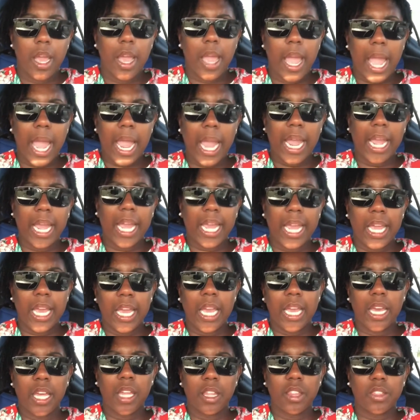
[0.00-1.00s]

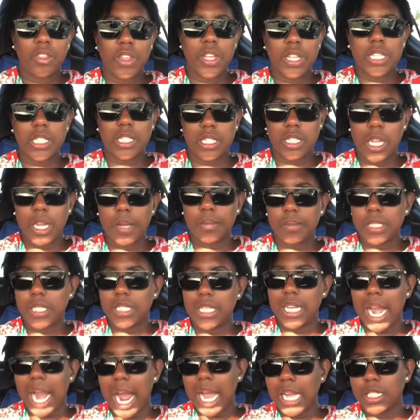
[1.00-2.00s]
and the steps
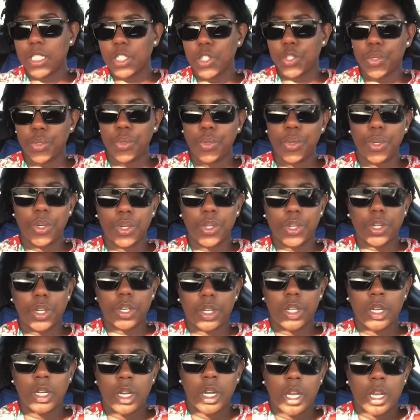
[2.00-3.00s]
that I took
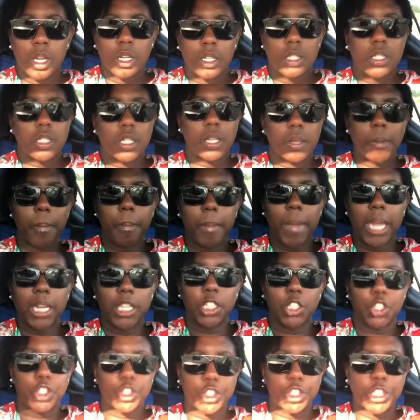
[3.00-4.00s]
to make
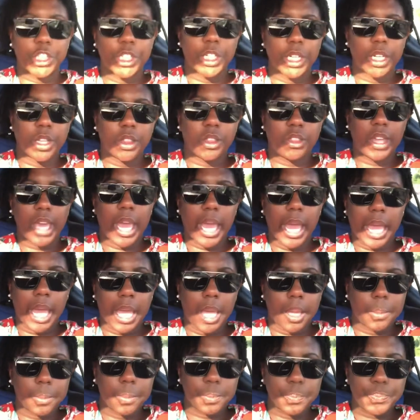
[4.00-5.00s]
sure
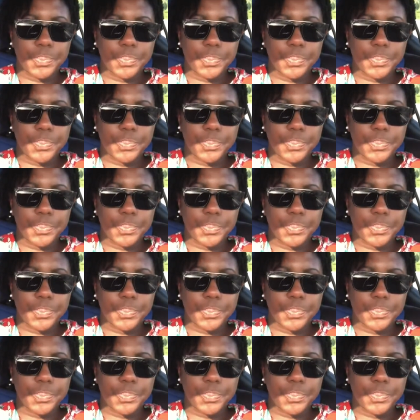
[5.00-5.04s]
that